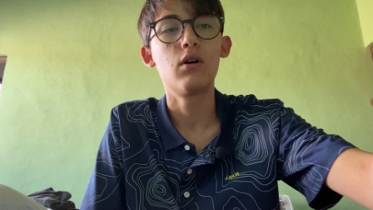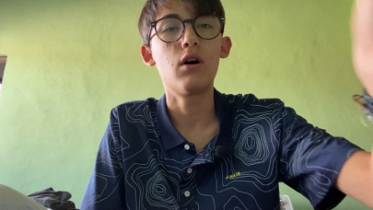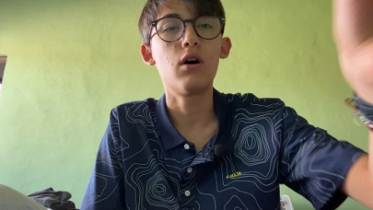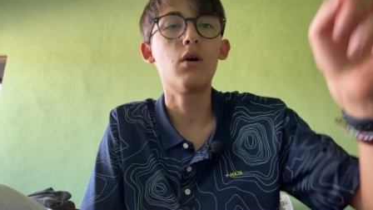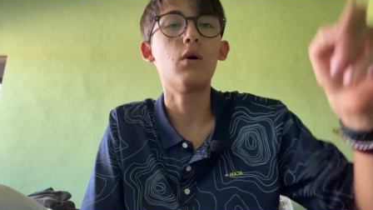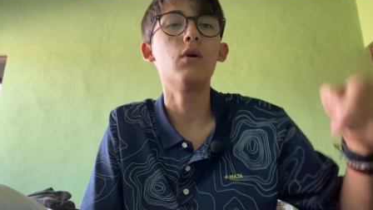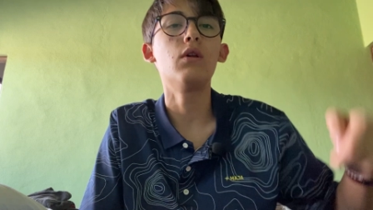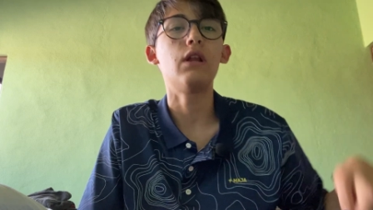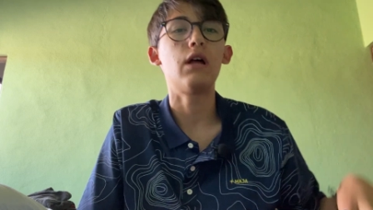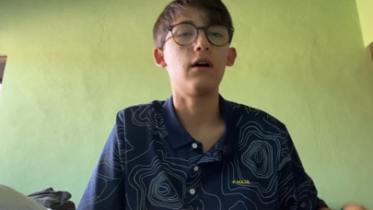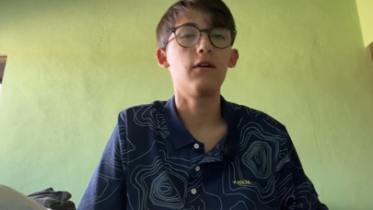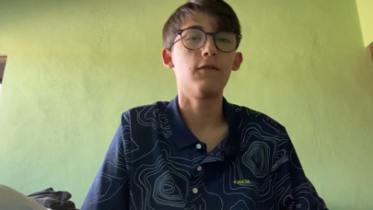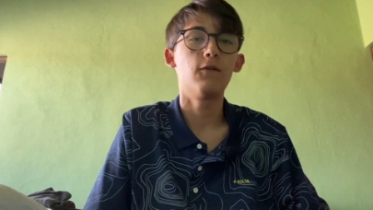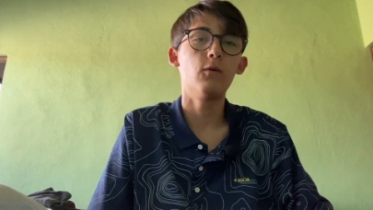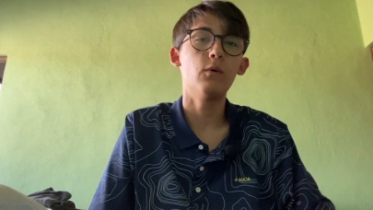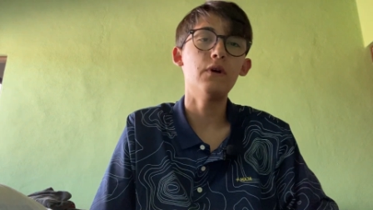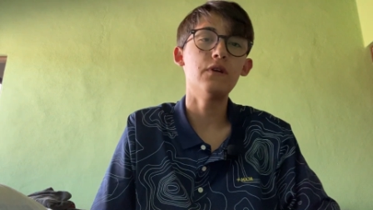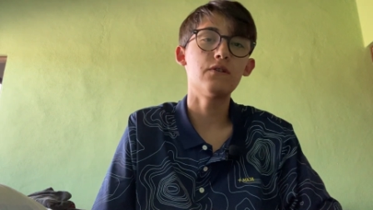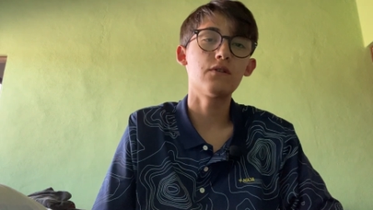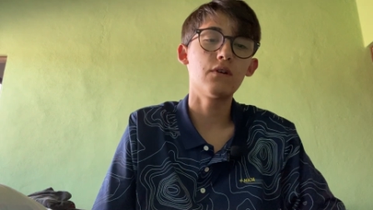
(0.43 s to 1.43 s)
Hola,
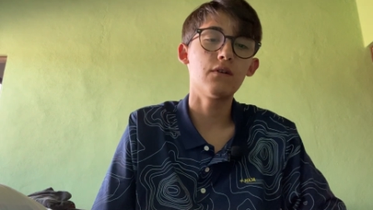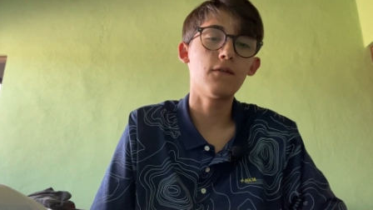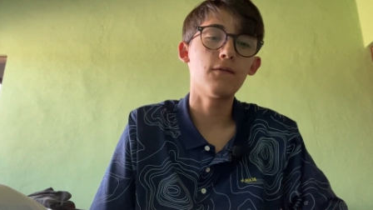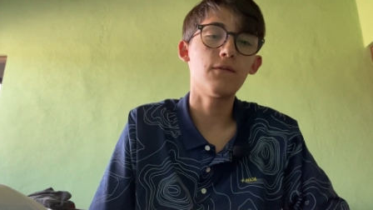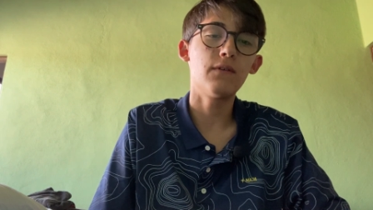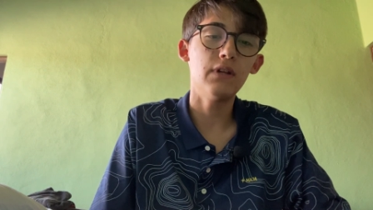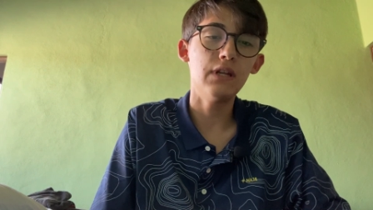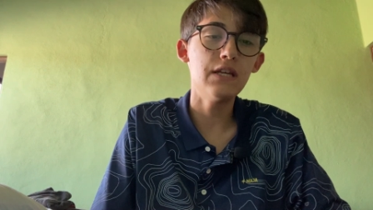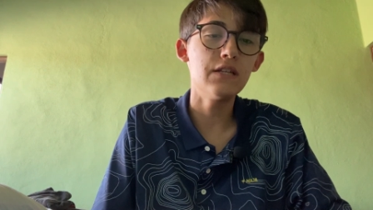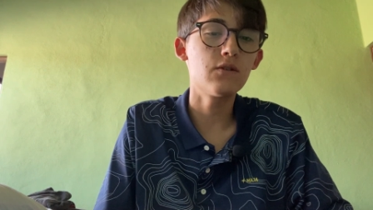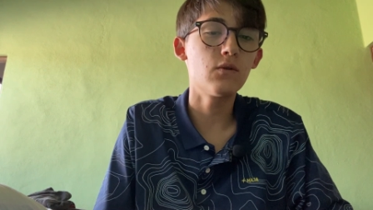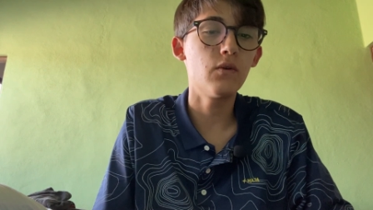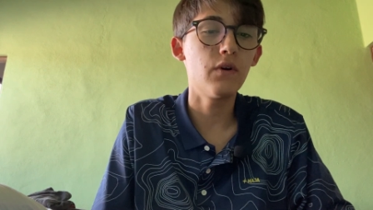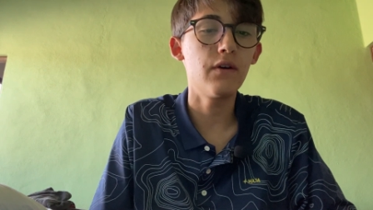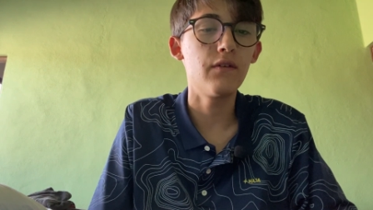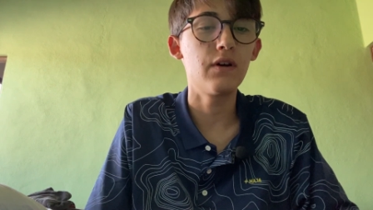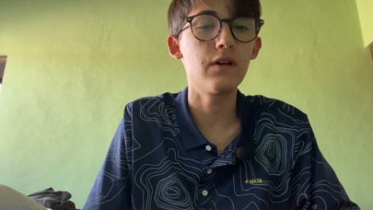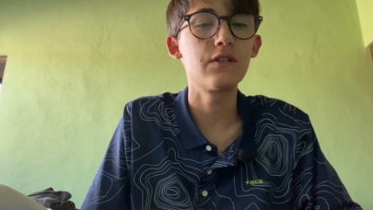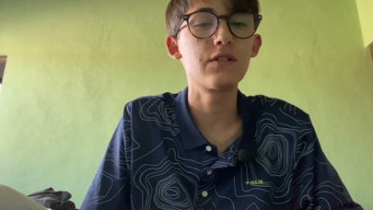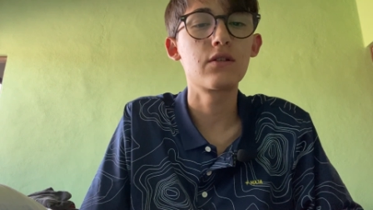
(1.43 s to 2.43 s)
feliz, feliz
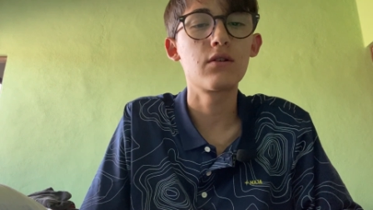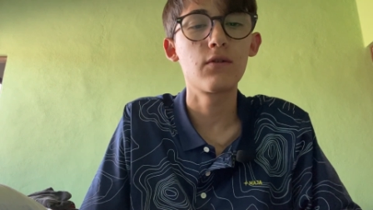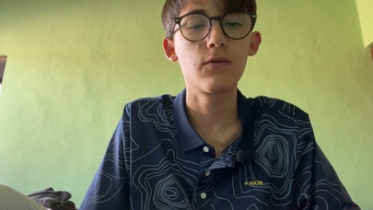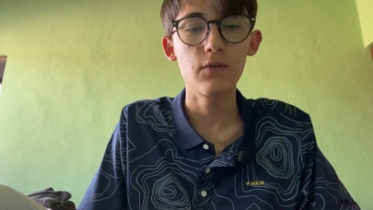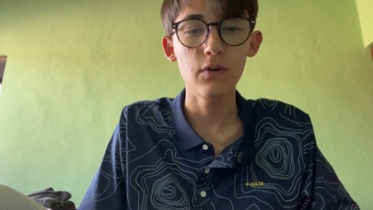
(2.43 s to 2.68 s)
jueves.